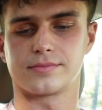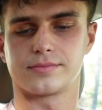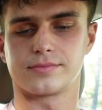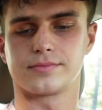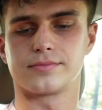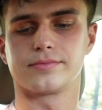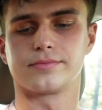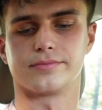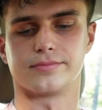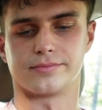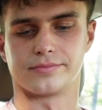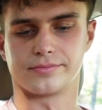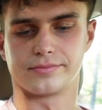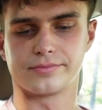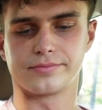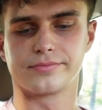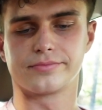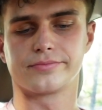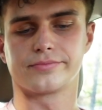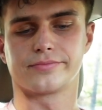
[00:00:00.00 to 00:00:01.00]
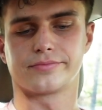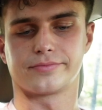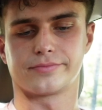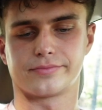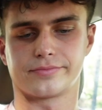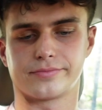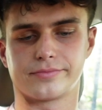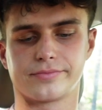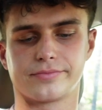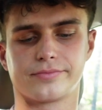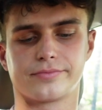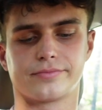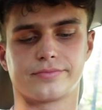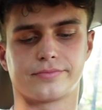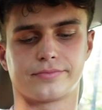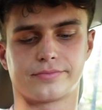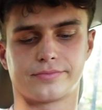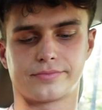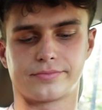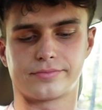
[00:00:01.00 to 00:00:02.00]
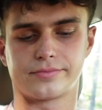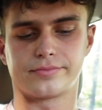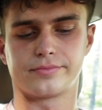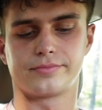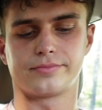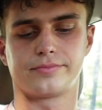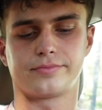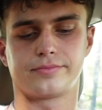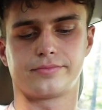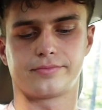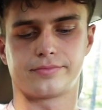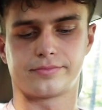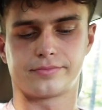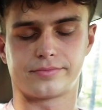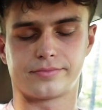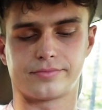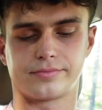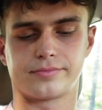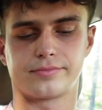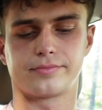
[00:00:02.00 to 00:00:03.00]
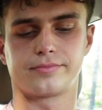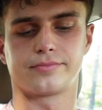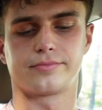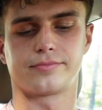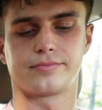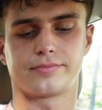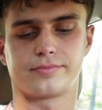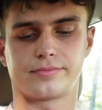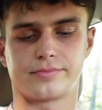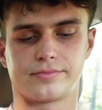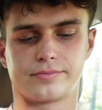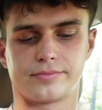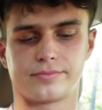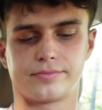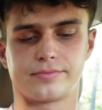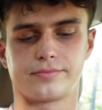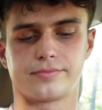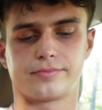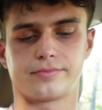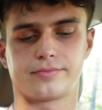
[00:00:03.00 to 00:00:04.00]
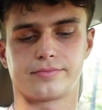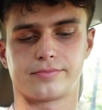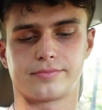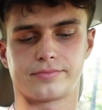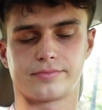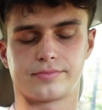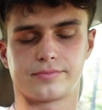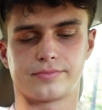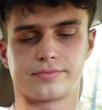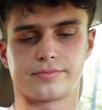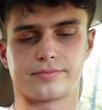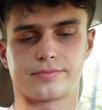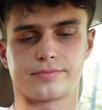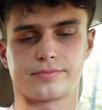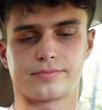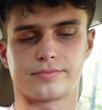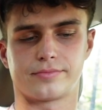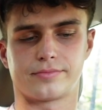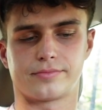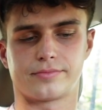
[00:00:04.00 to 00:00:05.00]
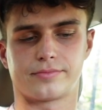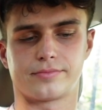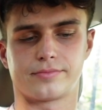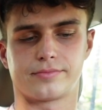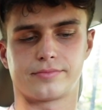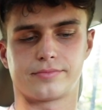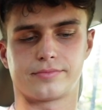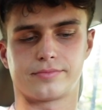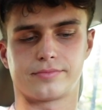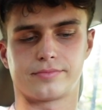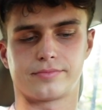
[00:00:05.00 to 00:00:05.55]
(silent)